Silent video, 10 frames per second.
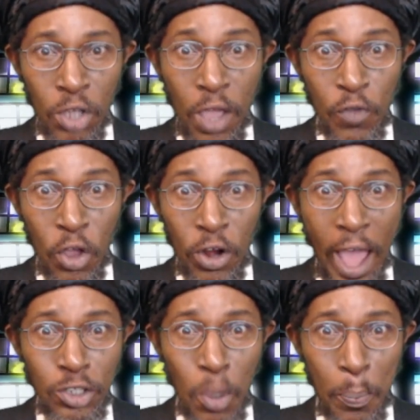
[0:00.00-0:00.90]
So if you
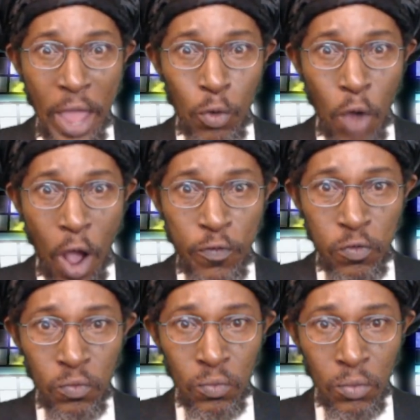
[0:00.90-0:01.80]
like to play
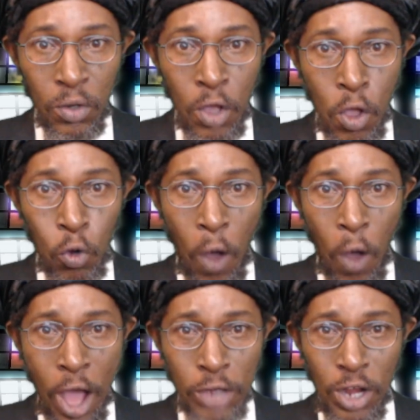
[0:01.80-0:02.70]
rough, go
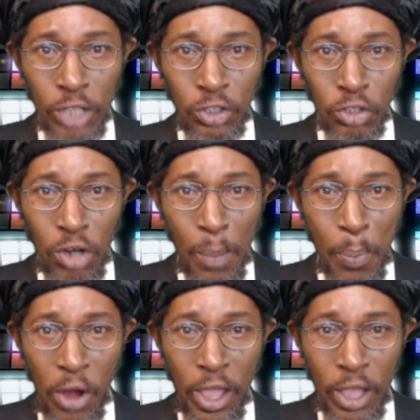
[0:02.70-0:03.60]
on to listen to the
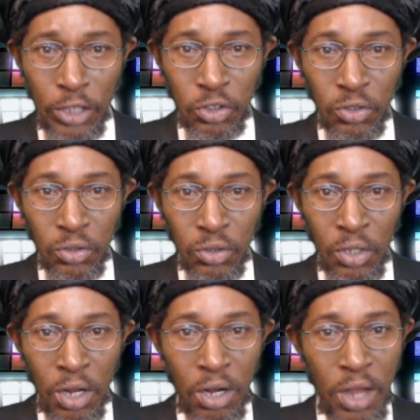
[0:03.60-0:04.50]
police.
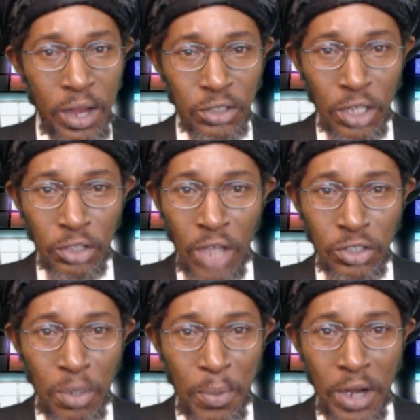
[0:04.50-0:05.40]
Ladies and
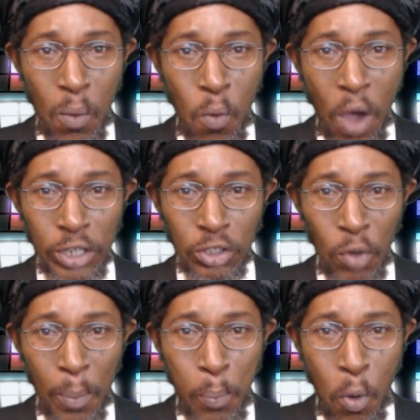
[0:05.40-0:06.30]
gentlemen, I wanted to
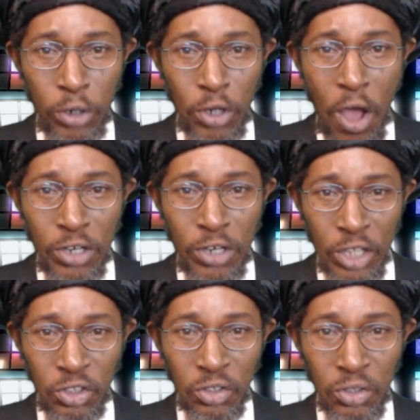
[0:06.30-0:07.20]
report on this.